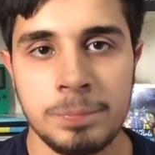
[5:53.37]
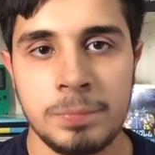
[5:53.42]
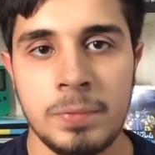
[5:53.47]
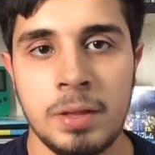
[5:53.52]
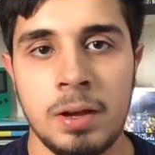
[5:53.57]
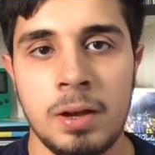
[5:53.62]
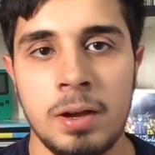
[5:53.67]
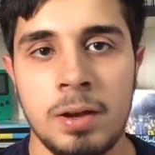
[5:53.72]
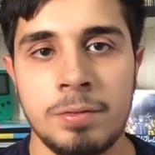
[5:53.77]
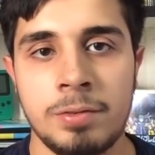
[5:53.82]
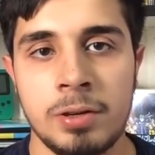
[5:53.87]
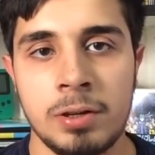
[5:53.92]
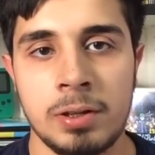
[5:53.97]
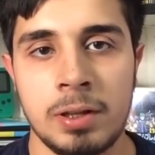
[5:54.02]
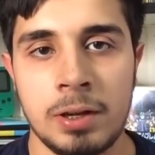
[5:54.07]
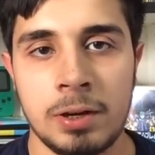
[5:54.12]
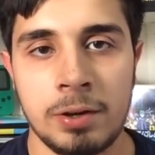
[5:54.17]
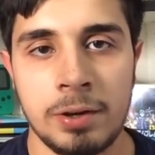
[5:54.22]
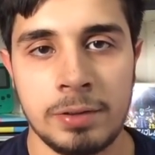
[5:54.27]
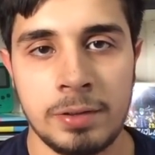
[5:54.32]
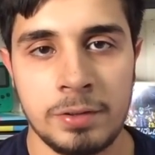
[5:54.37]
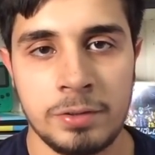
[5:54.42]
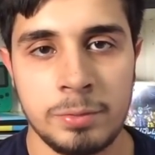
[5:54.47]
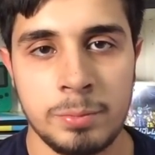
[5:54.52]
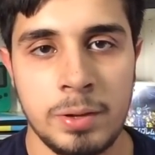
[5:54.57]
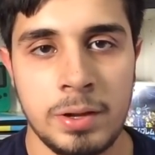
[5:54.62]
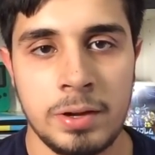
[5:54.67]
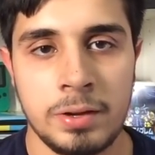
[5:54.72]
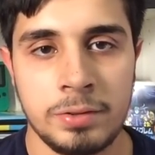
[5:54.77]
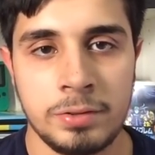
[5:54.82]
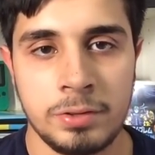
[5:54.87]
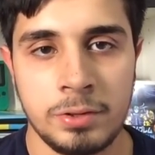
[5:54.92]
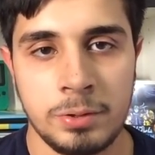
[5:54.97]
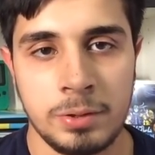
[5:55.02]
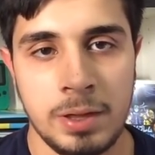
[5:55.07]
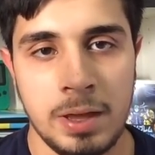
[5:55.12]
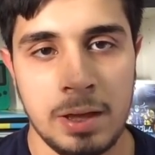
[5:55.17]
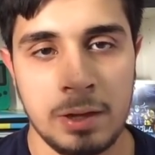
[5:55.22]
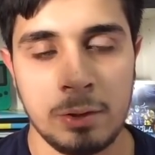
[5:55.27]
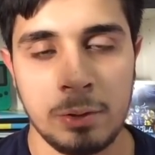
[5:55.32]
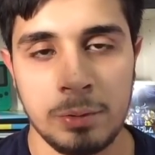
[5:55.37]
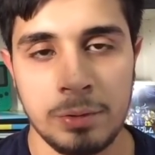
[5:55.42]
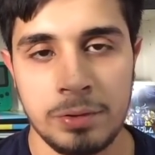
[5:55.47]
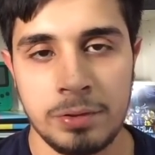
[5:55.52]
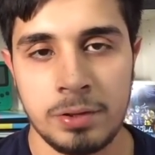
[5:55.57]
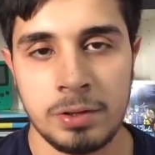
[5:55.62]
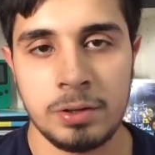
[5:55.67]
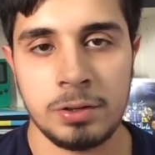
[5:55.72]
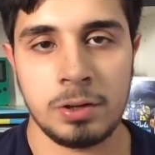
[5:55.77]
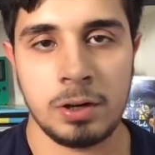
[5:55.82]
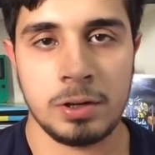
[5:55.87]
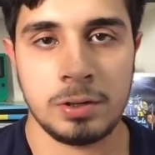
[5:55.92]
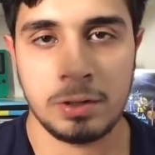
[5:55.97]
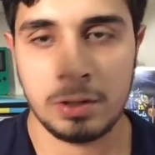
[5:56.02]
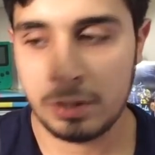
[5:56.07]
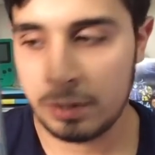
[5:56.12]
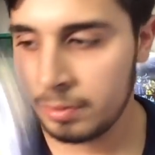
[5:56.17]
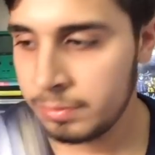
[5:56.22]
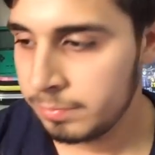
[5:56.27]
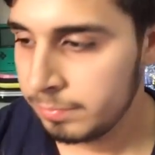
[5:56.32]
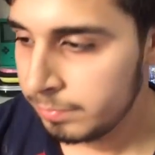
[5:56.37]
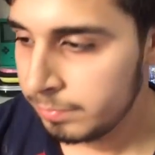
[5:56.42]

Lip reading: I've heard a lot of great things about it. So yeah, Golden Sun Dark Dawn.